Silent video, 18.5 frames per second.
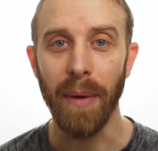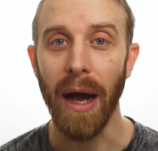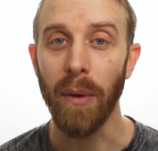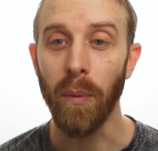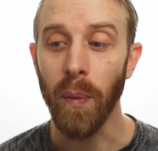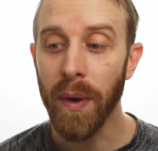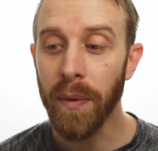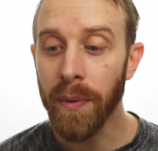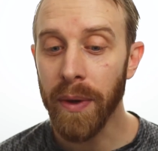
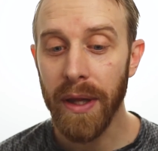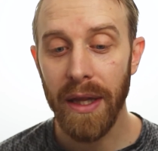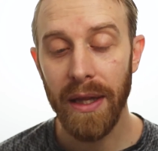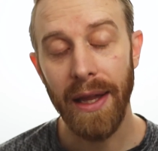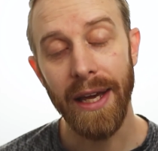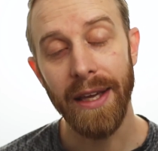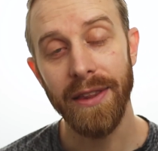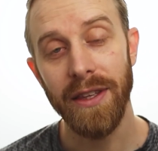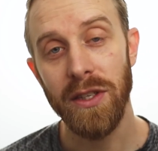We really
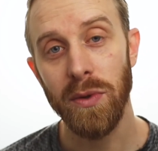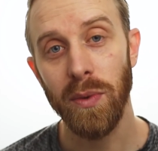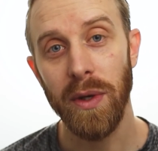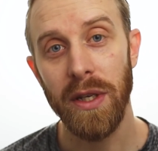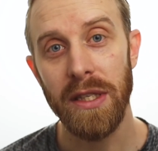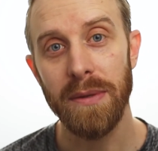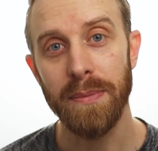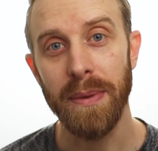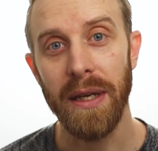like these
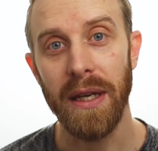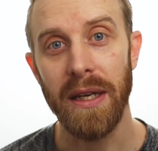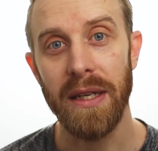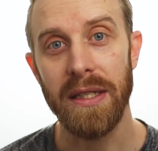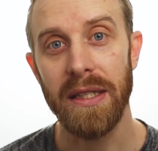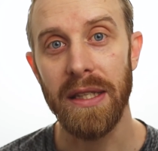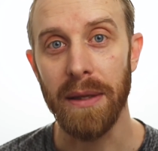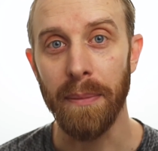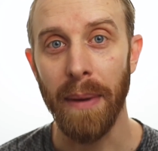ones
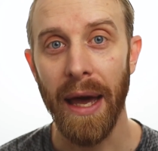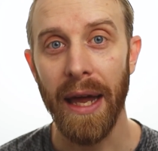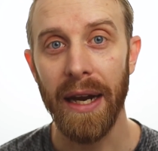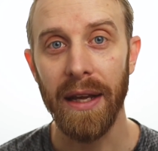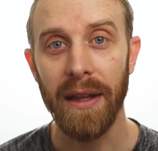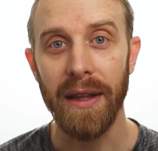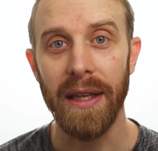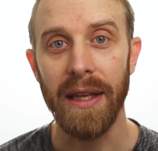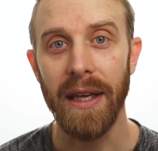because
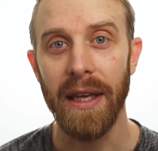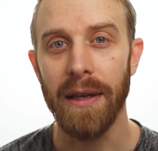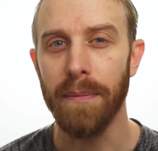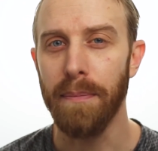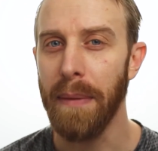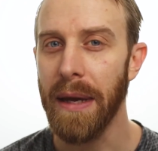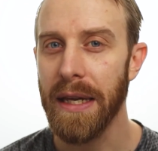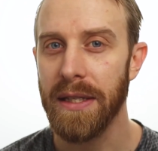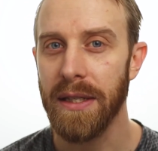thematically it
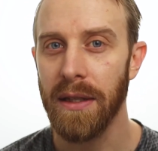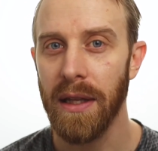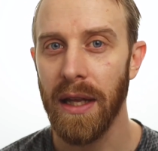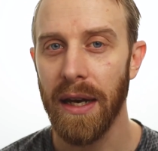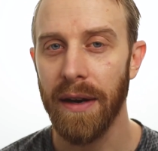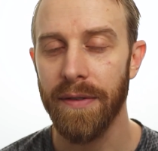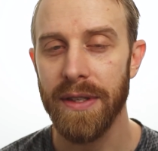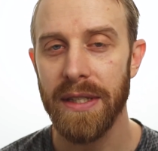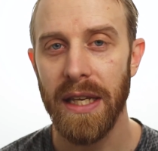makes a
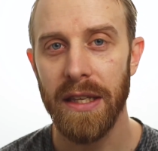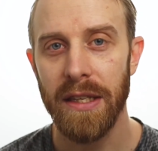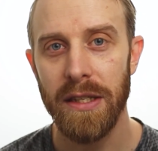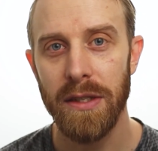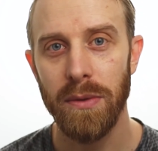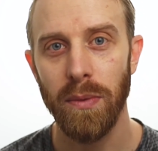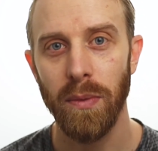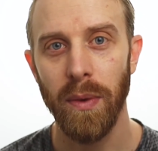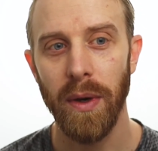lot of
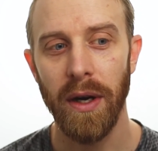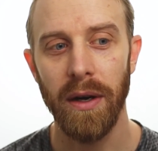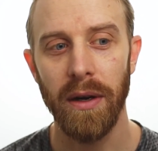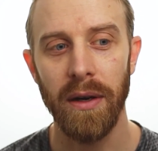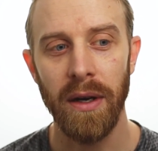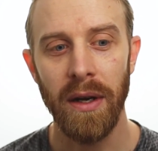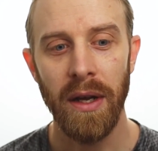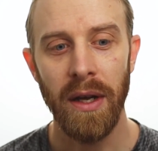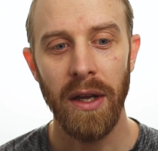sense
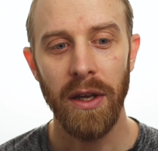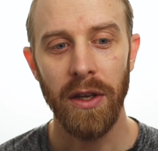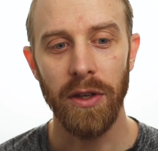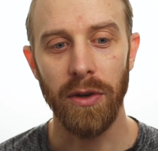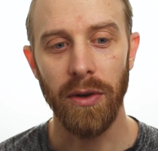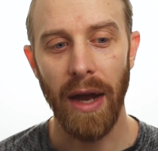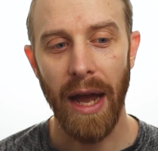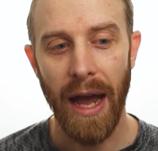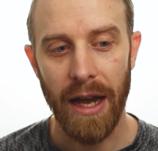where
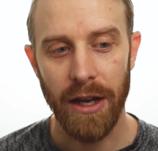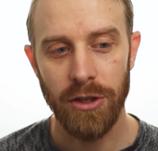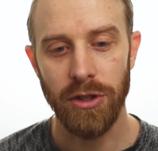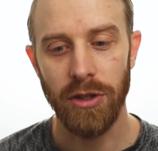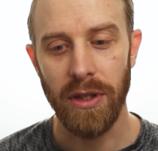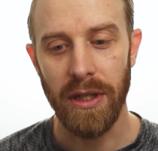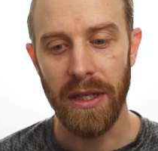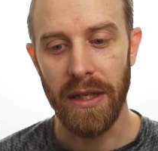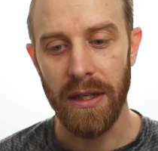you're
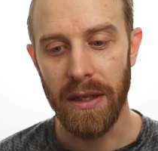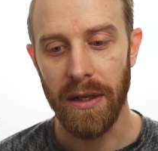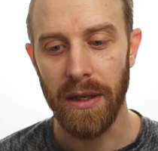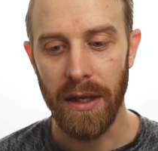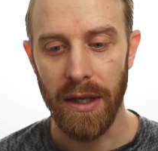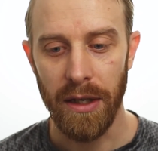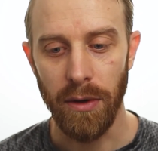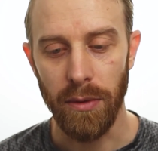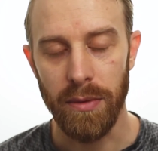actually,
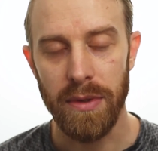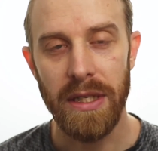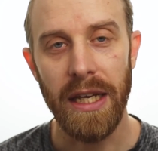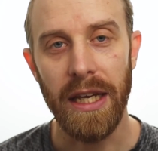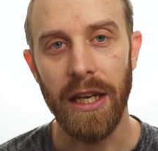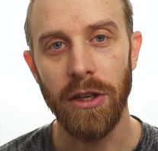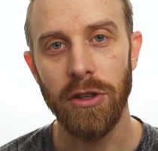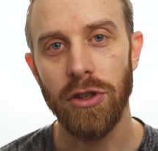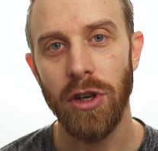
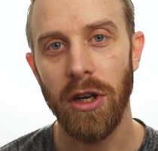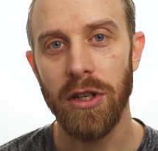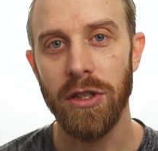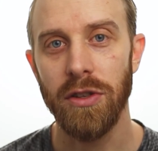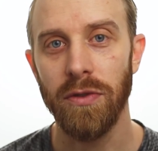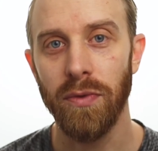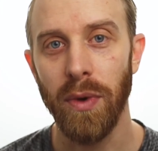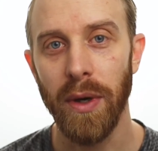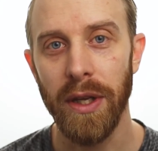taking charge
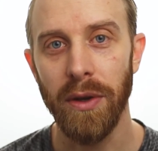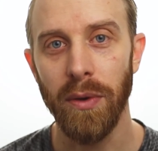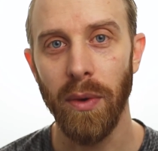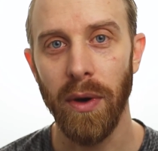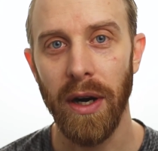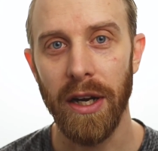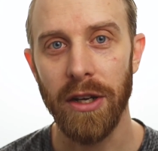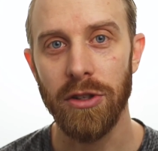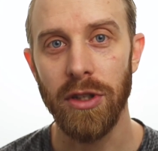of what you
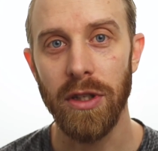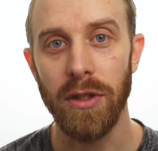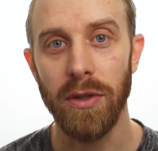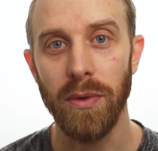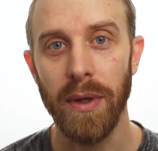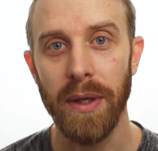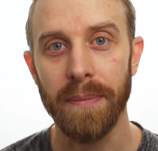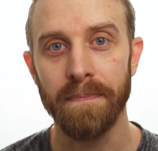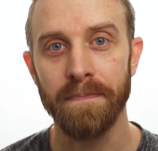are actually
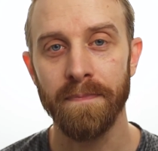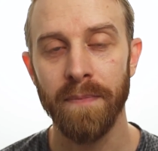doing.